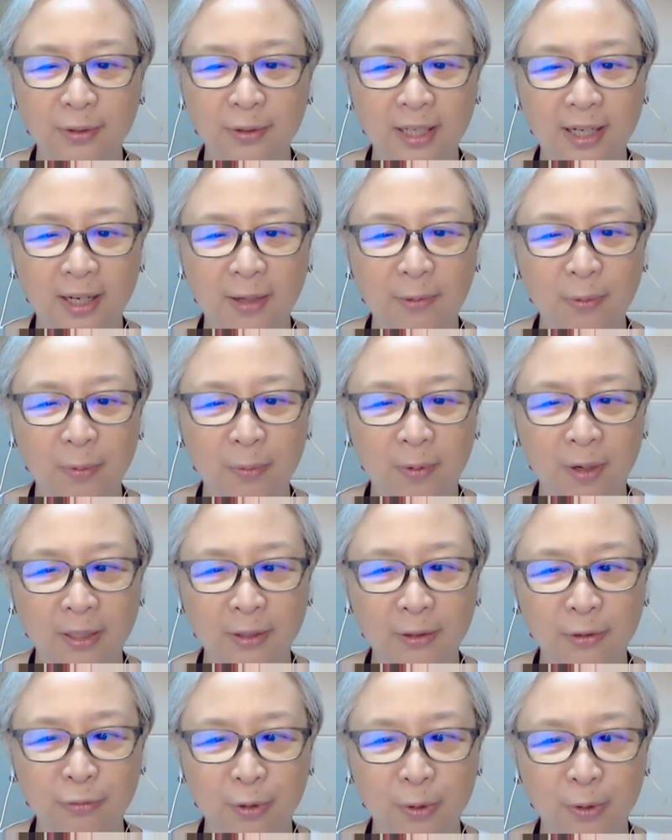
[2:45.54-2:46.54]
Today, we
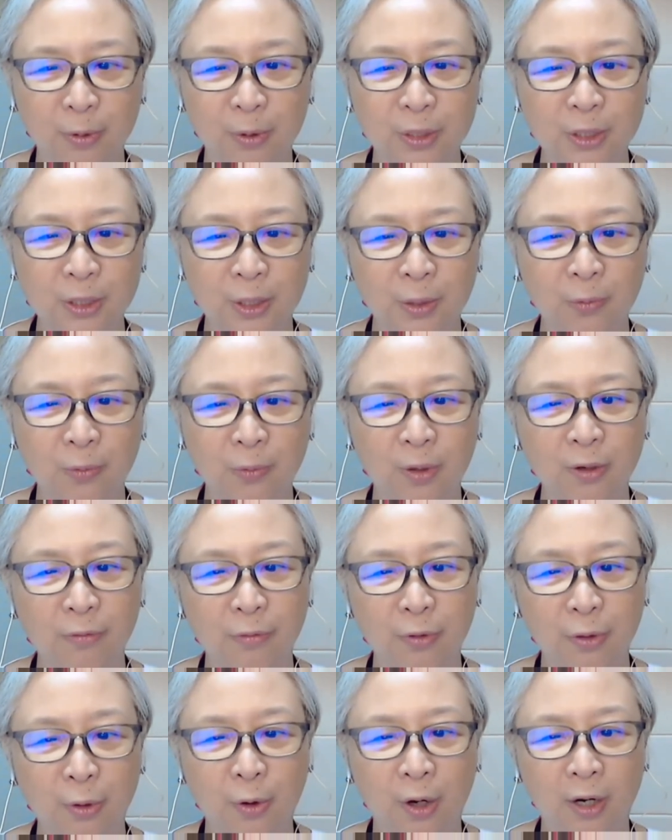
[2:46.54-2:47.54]
want to focus on
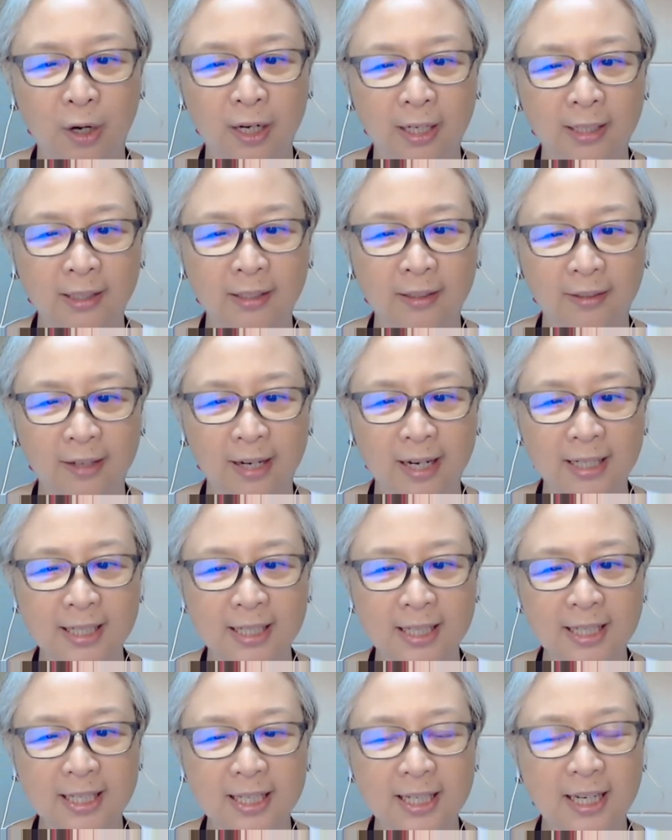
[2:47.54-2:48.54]
one of your core
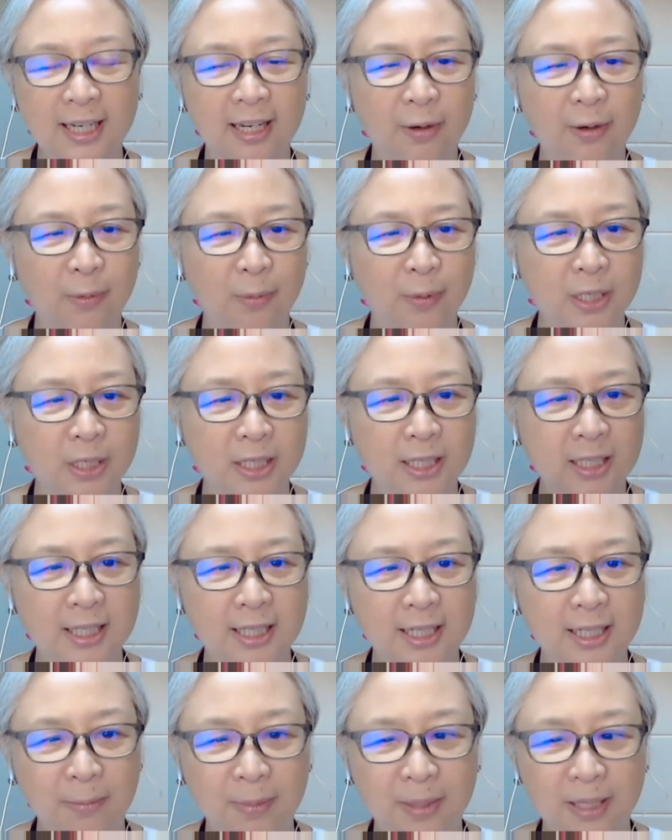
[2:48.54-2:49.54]
interests, which is
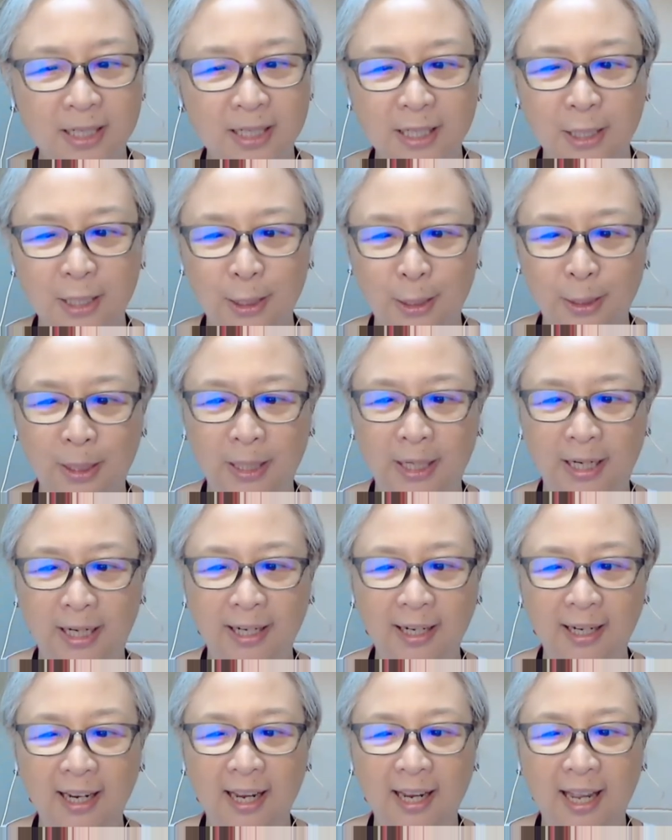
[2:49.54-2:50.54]
seamless
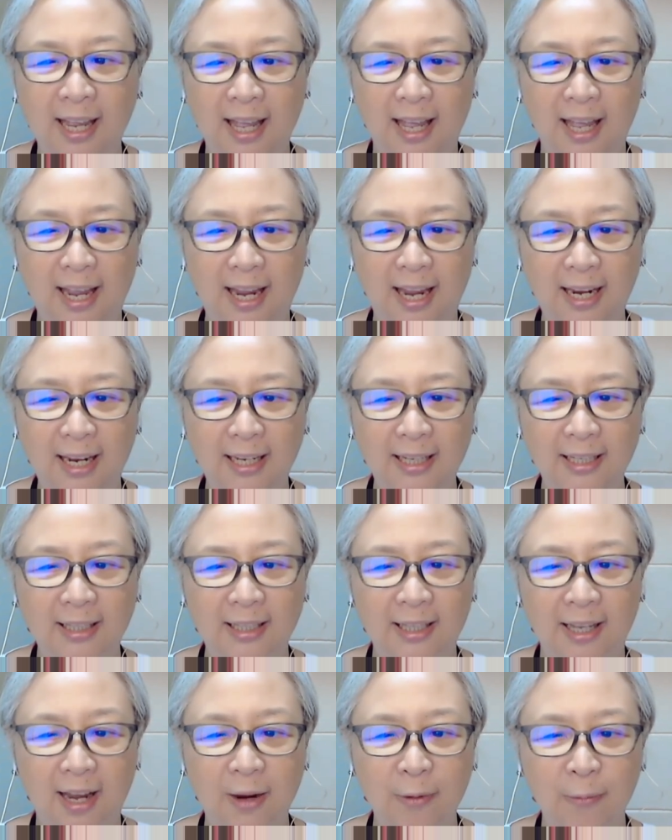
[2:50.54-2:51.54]
learning.
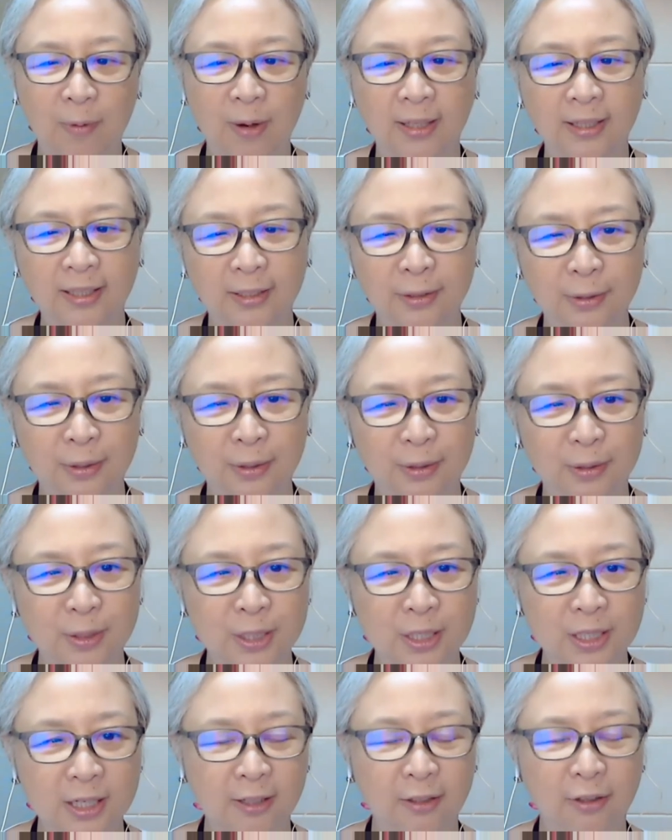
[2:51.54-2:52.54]
And I wanted
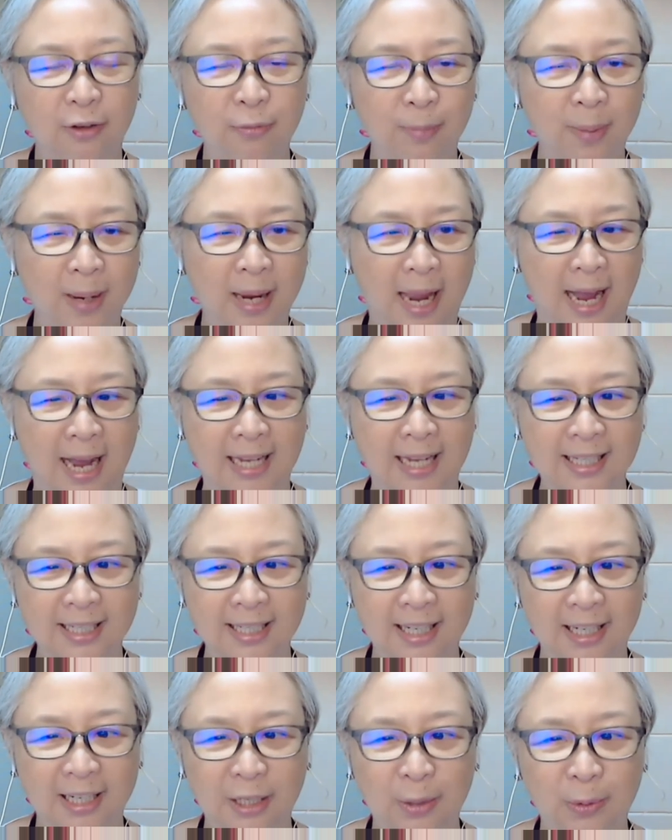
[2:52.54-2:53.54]
to start off by
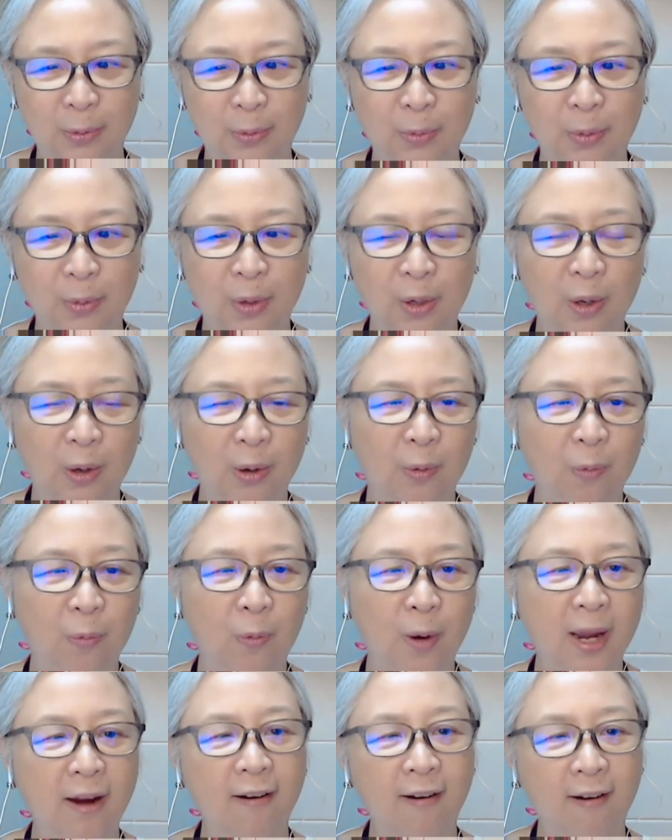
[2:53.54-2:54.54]
asking you,
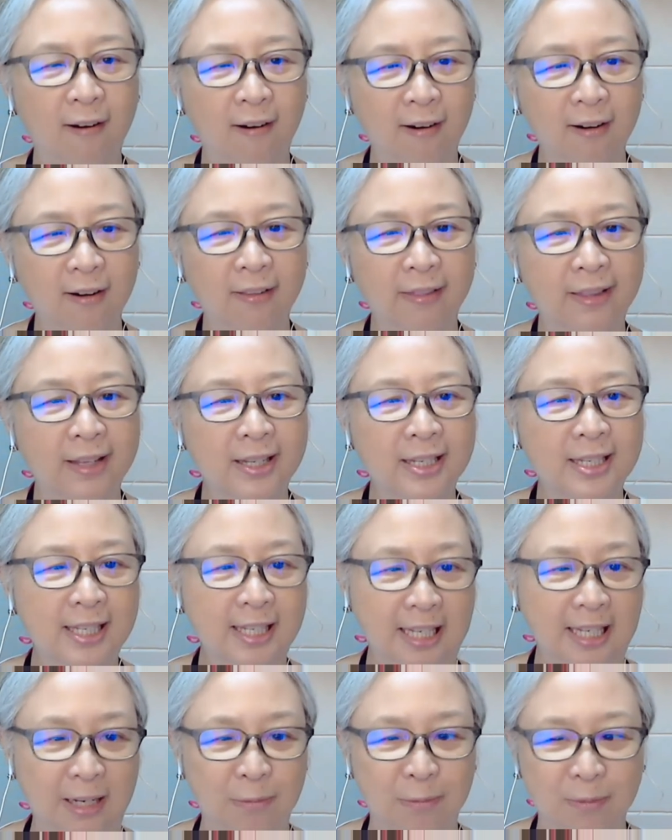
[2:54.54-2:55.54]
where are the
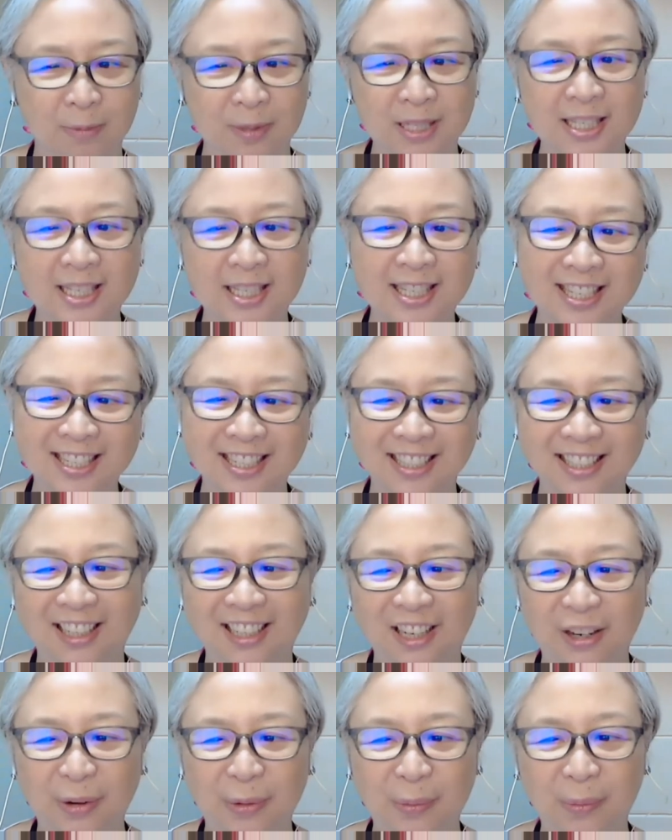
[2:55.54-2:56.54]
seams?
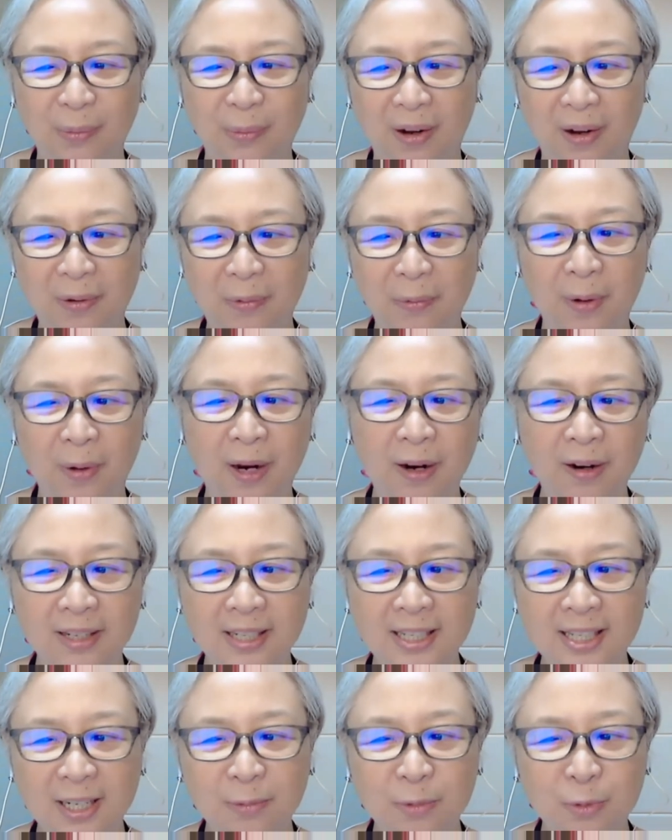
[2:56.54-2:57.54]
Where
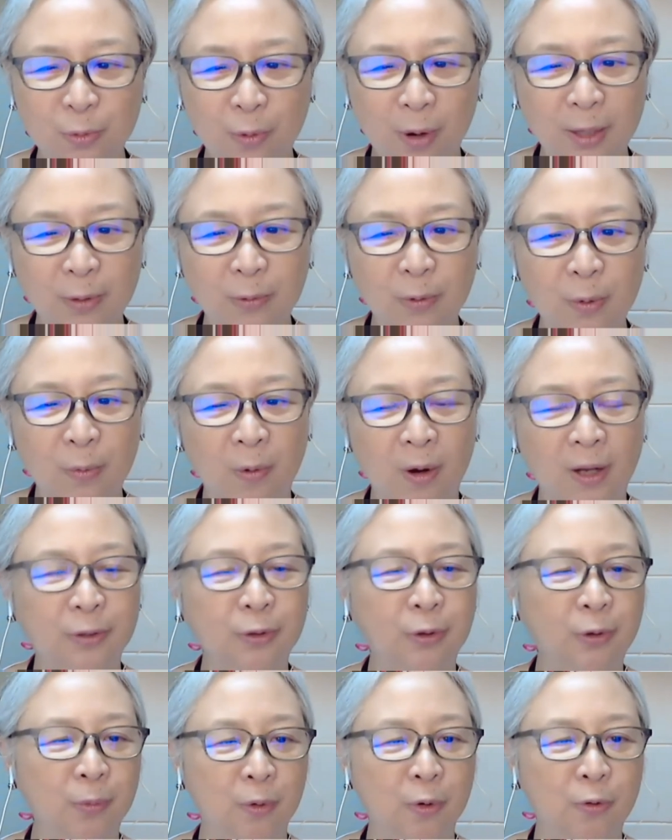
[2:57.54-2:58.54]
are the seams? Why do we
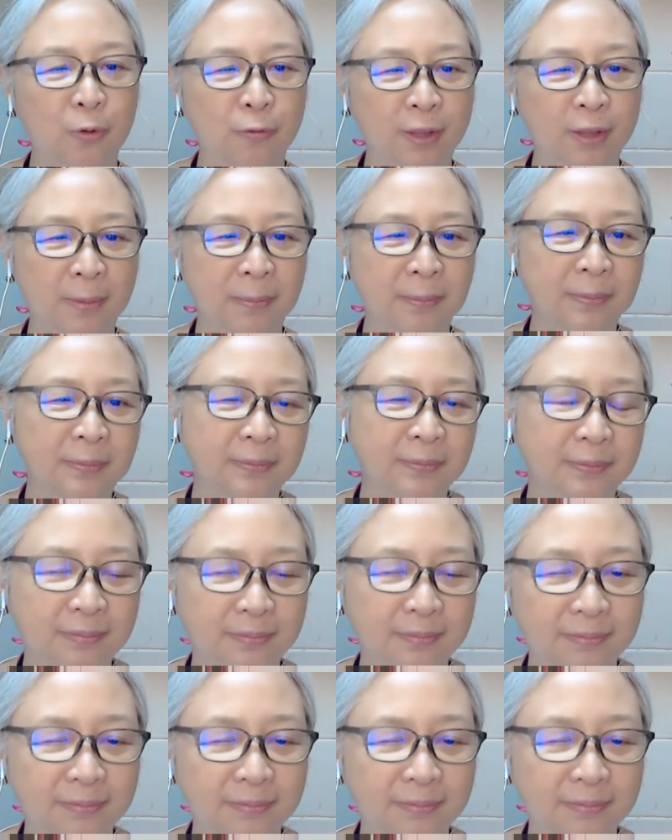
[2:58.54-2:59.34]
want to remove them?